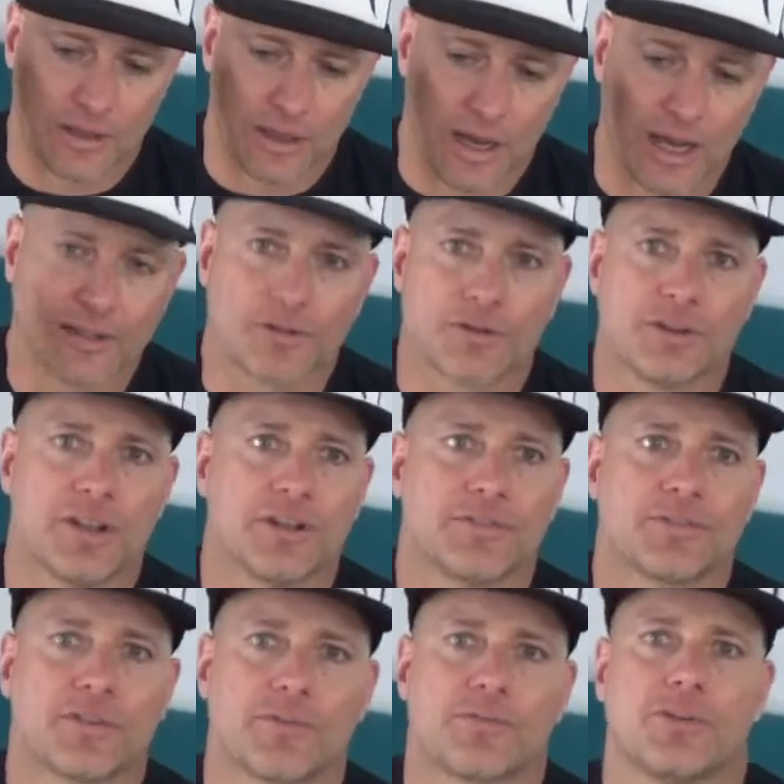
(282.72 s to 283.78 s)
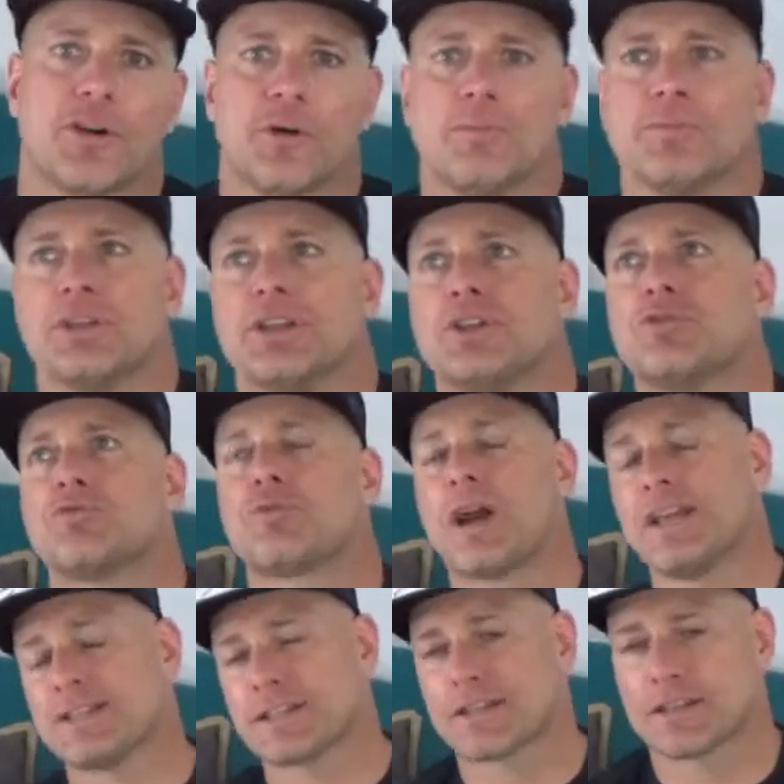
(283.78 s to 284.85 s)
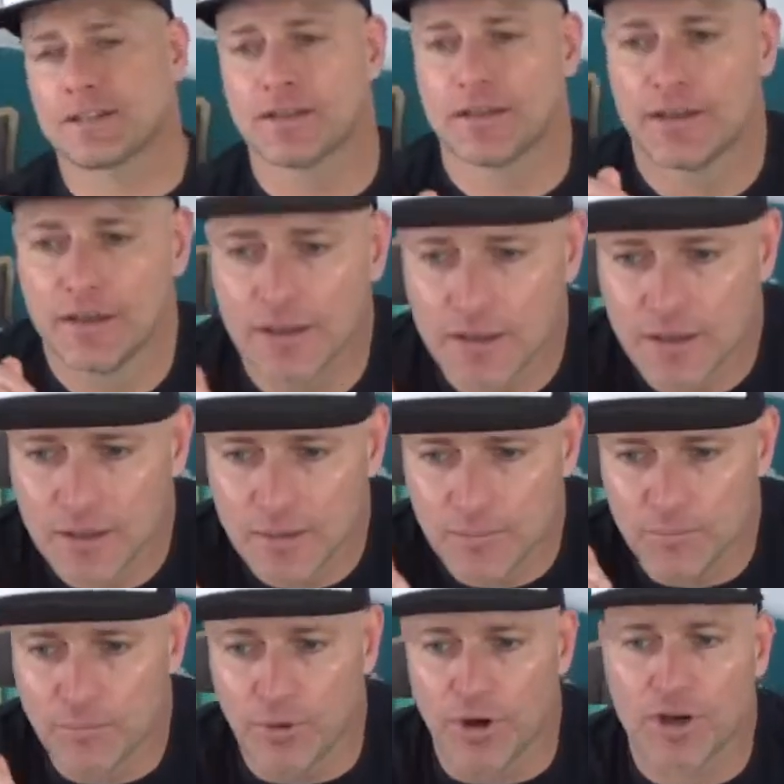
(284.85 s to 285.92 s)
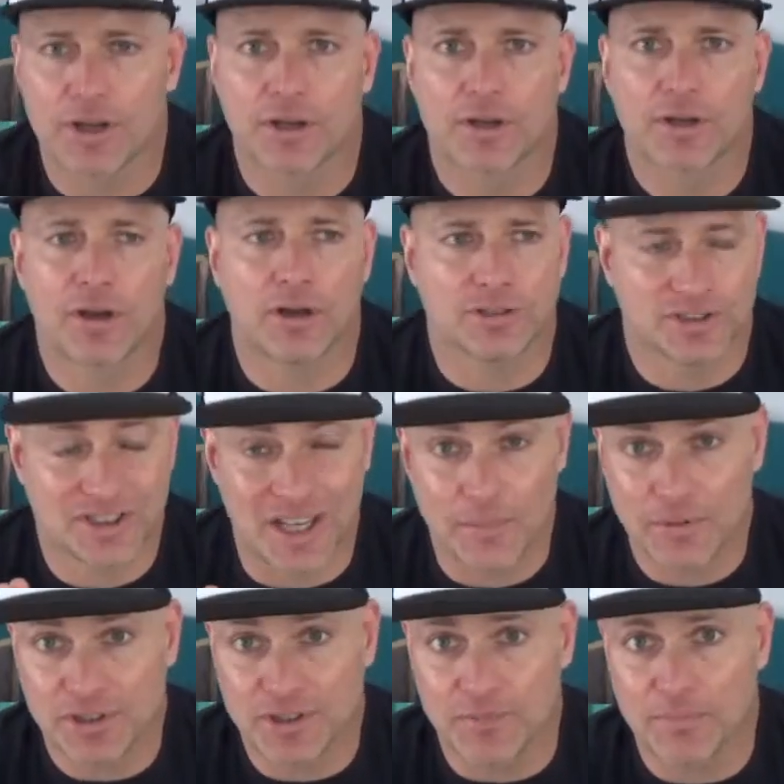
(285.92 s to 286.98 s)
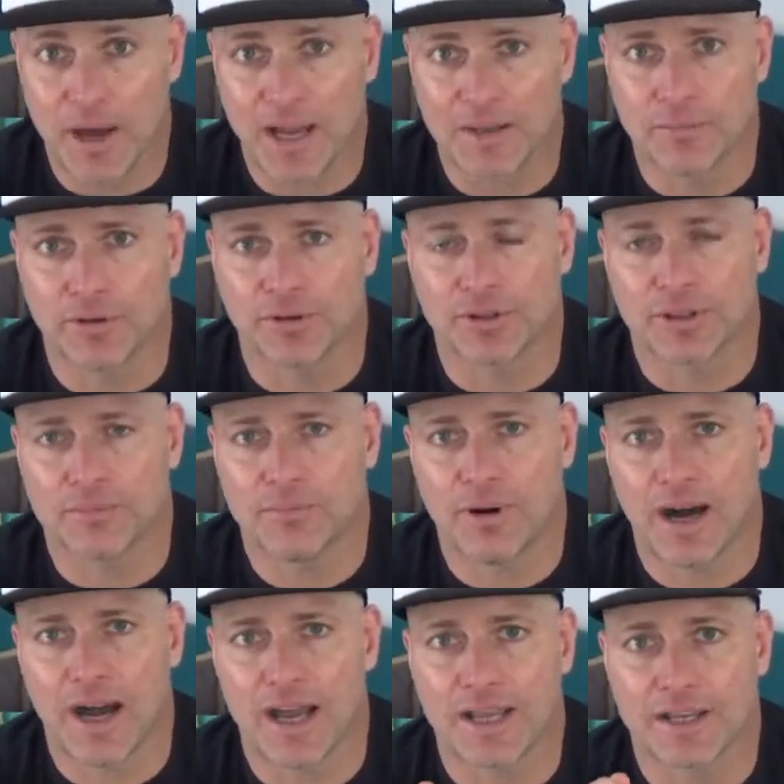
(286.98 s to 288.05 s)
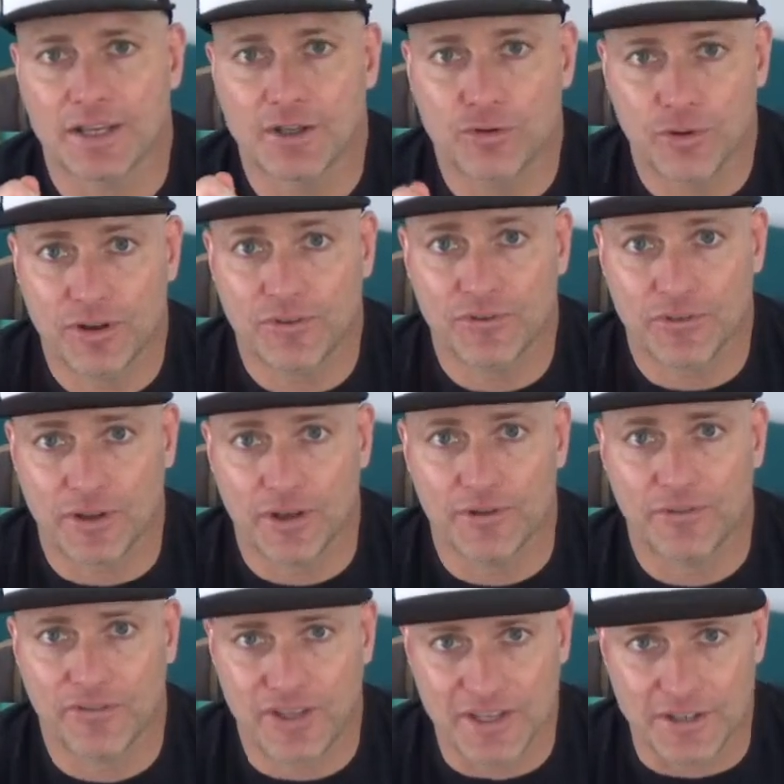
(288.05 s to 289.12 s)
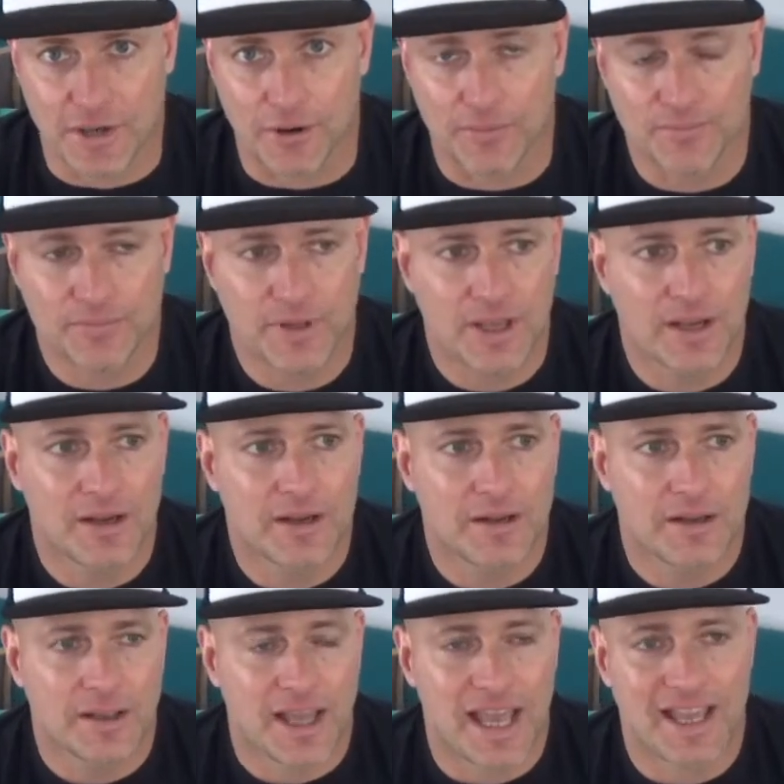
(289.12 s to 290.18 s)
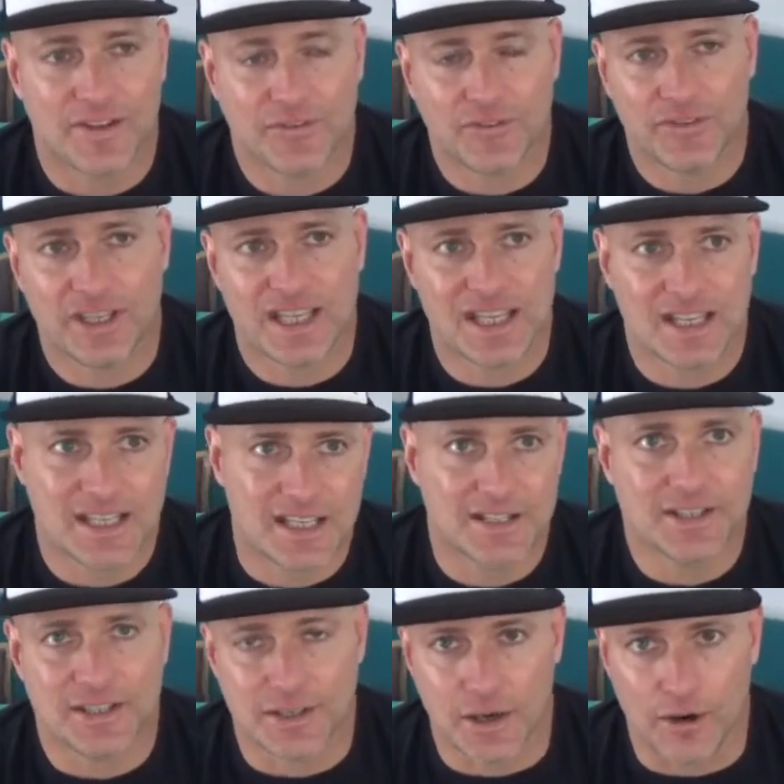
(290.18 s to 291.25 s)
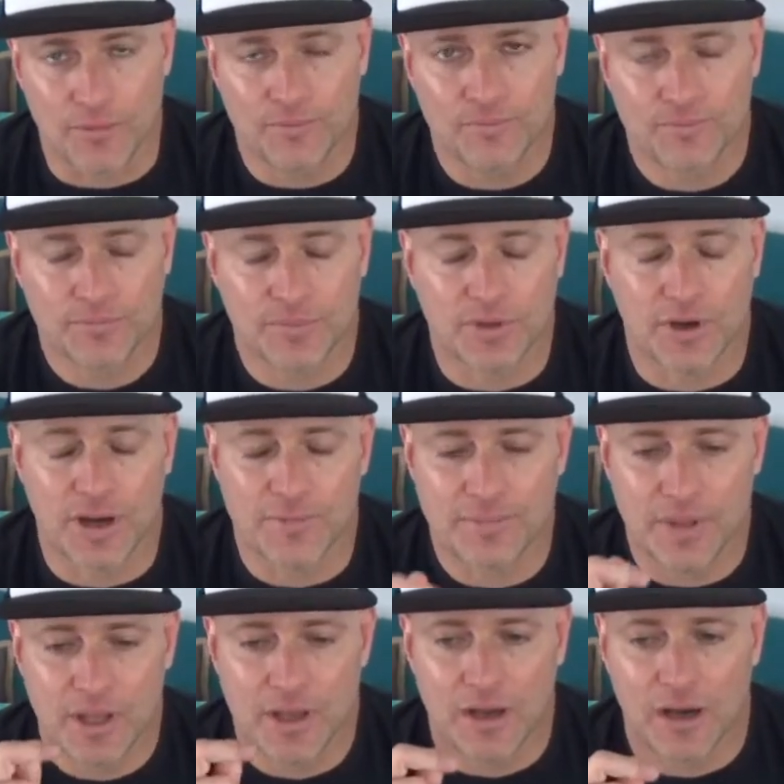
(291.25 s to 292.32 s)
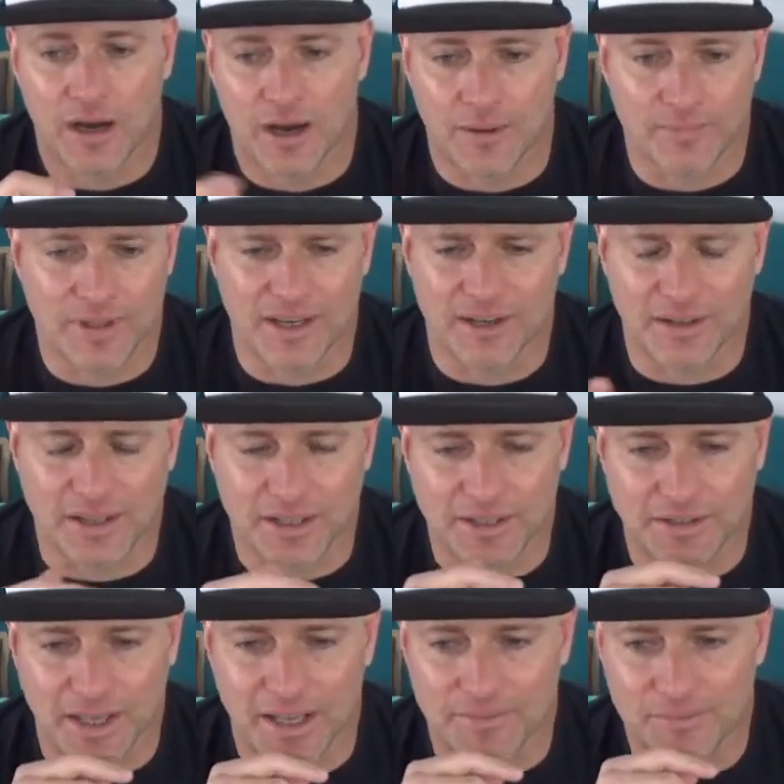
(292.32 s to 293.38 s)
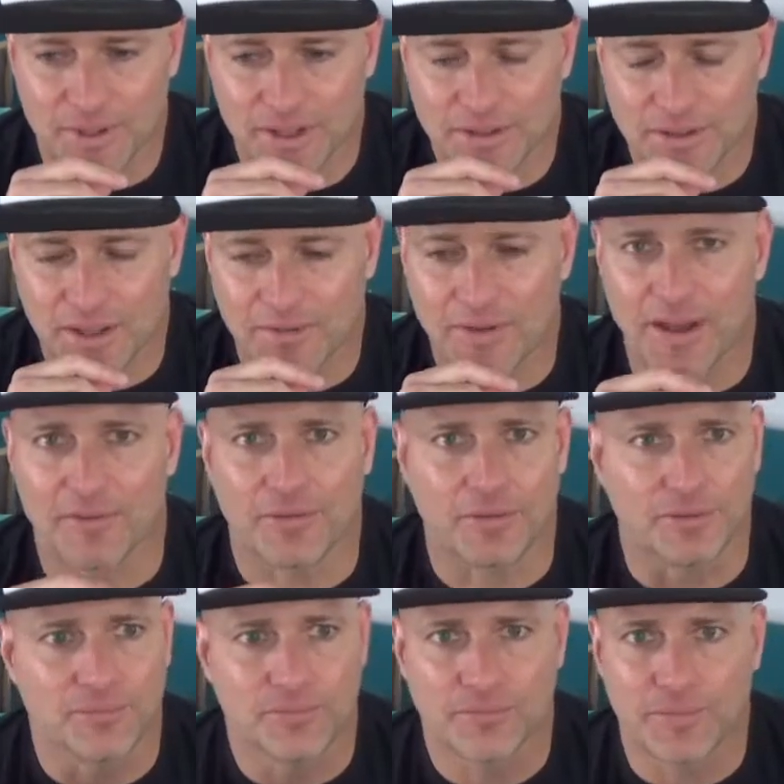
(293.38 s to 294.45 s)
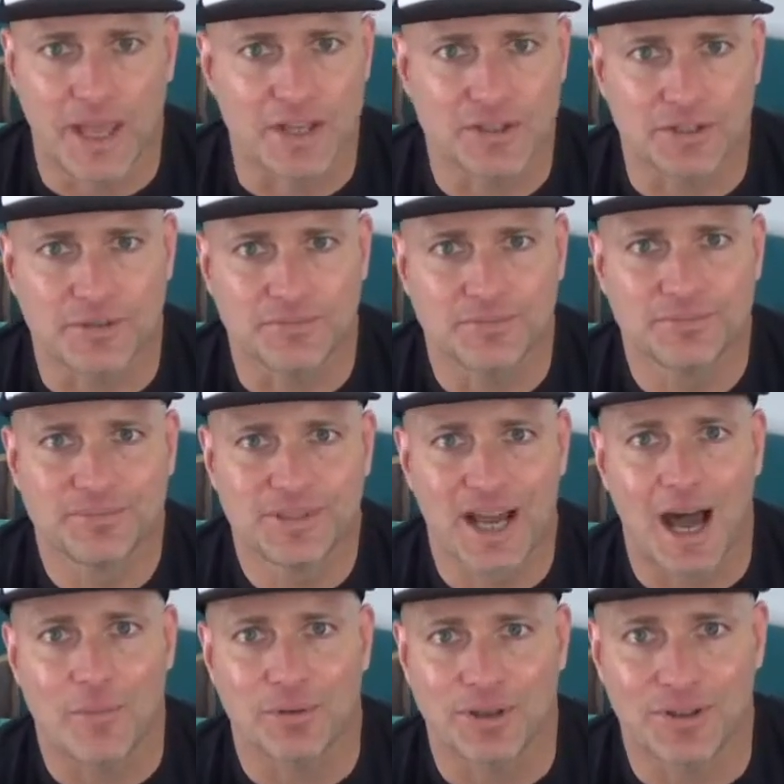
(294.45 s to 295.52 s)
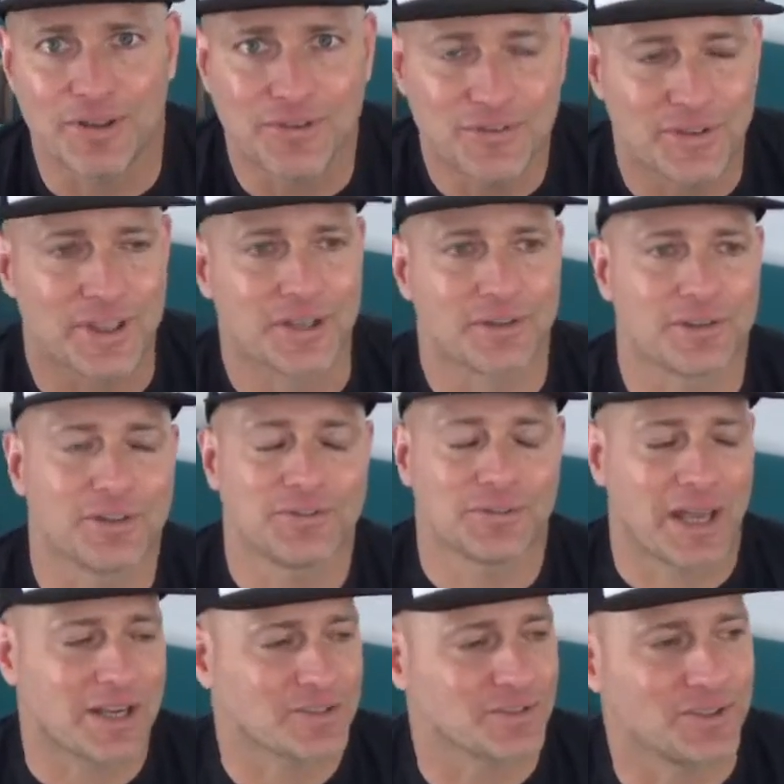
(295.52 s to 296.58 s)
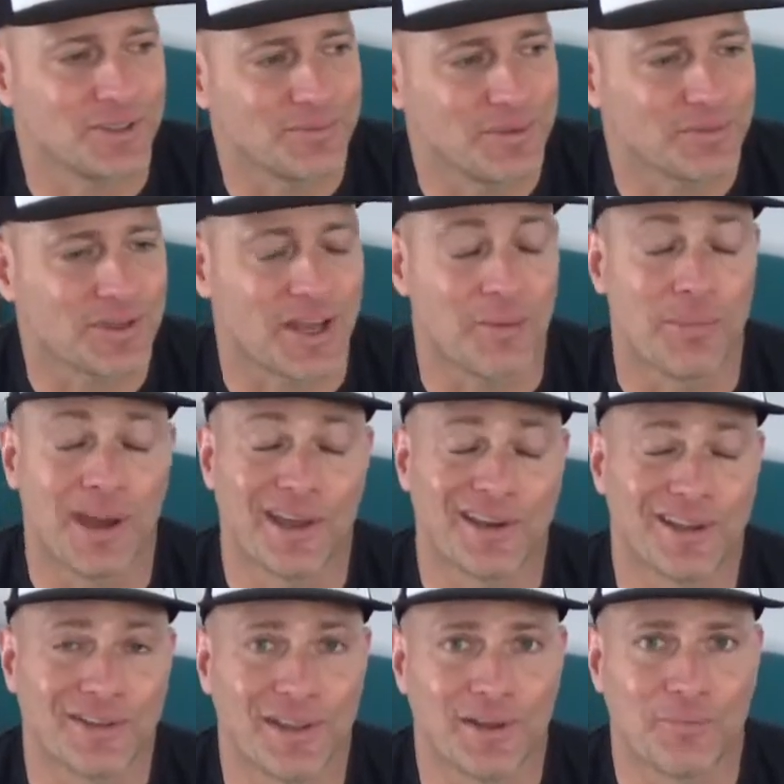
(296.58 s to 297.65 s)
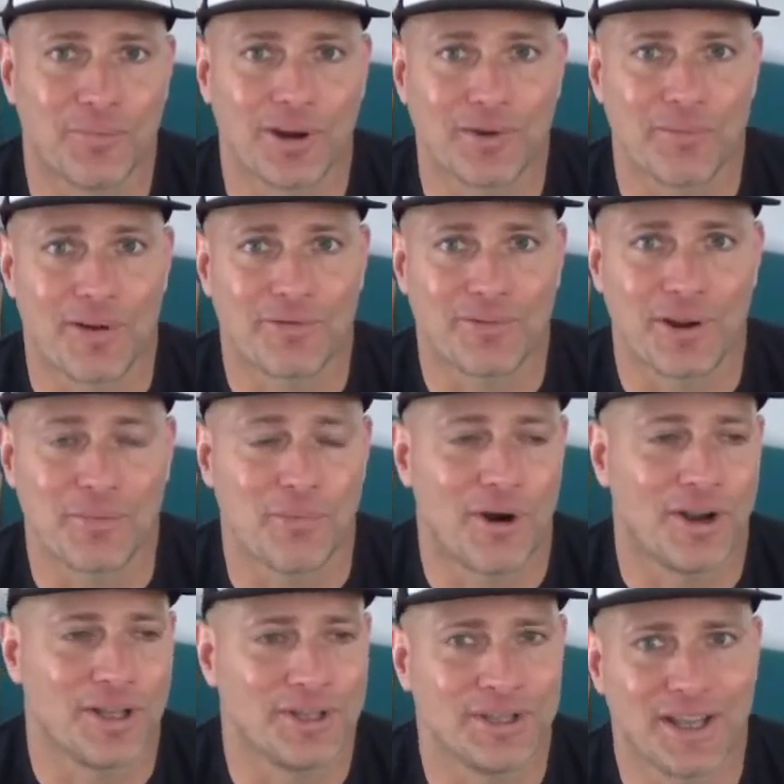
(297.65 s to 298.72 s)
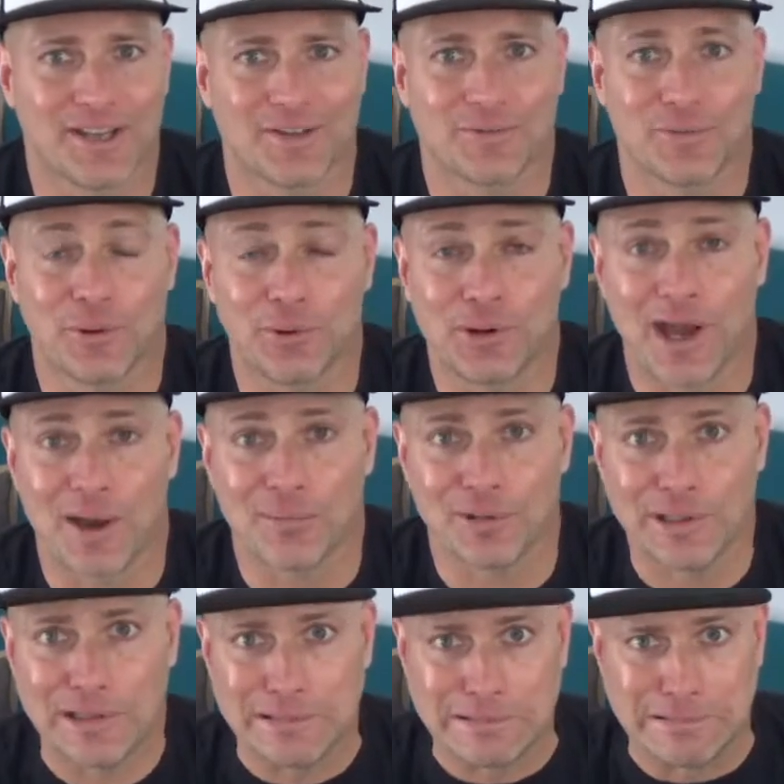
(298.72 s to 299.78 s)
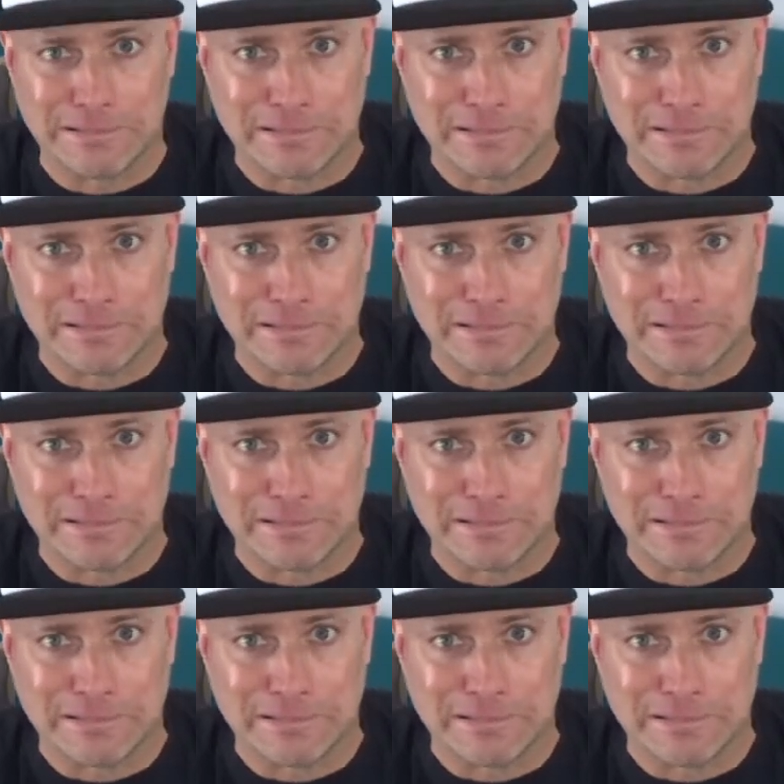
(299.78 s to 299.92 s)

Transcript: I learned this from the great book called Championship Bodybuilding by Chris Aceto, A-C-E-T-O. All right, I've had an ancient copy of this thing, or at least actually it was kind of bad. One of my friend bought it and I just photocopied it.